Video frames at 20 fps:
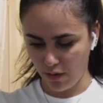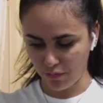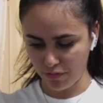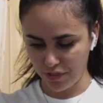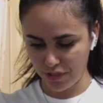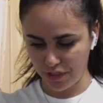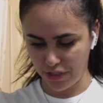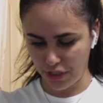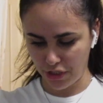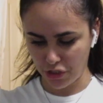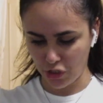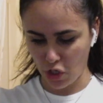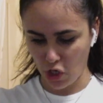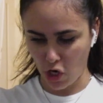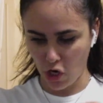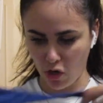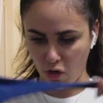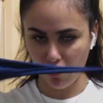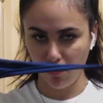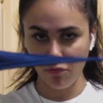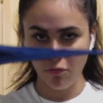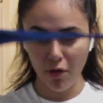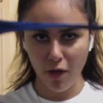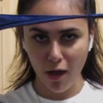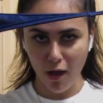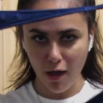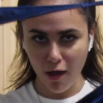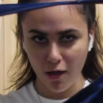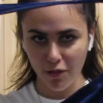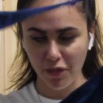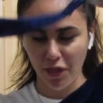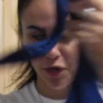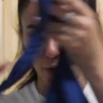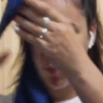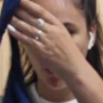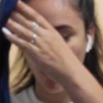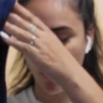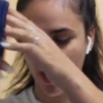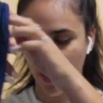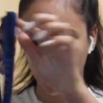does this go, like
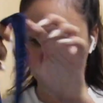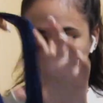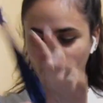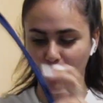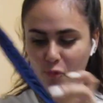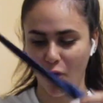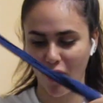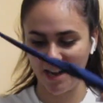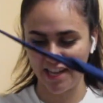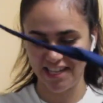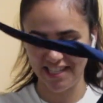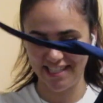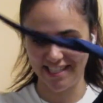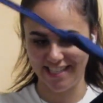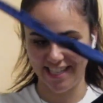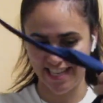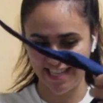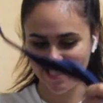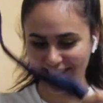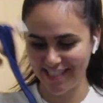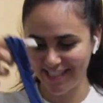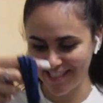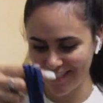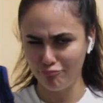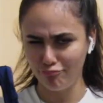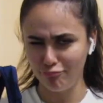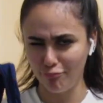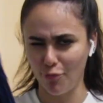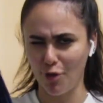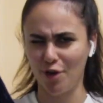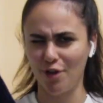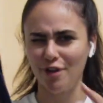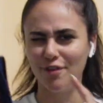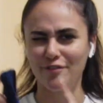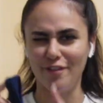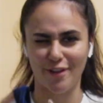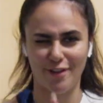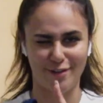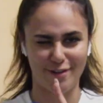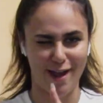what is this? We're gonna
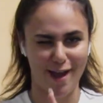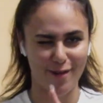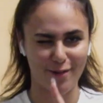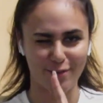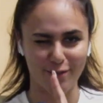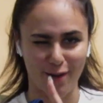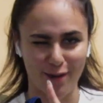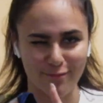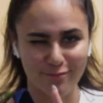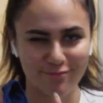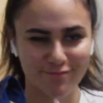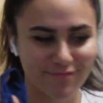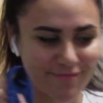figure it out. Hold on.